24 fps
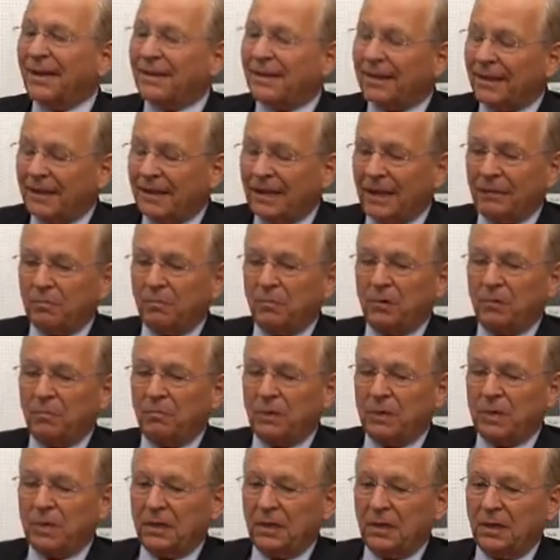I think that
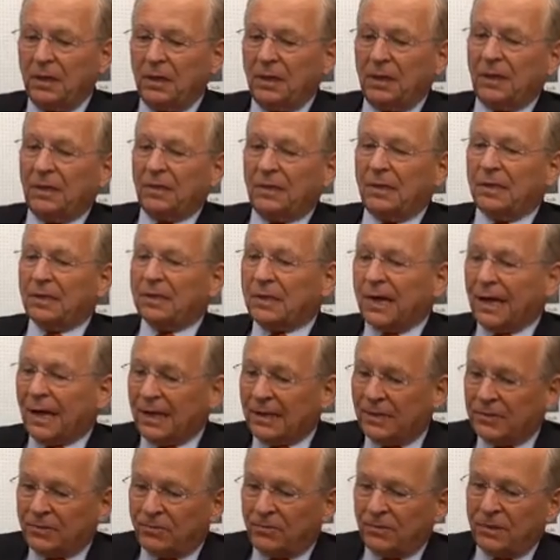would be
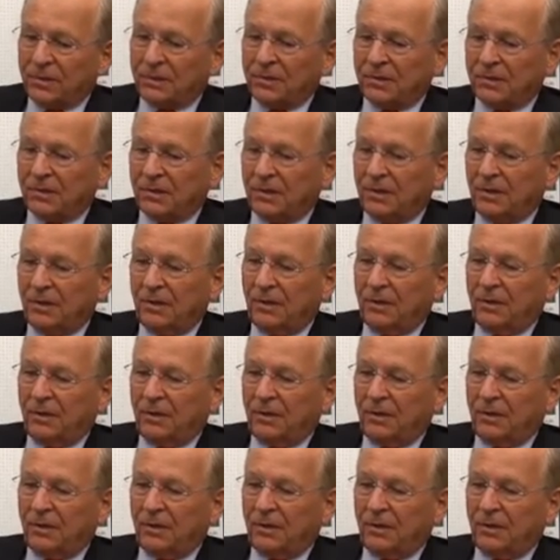disastrous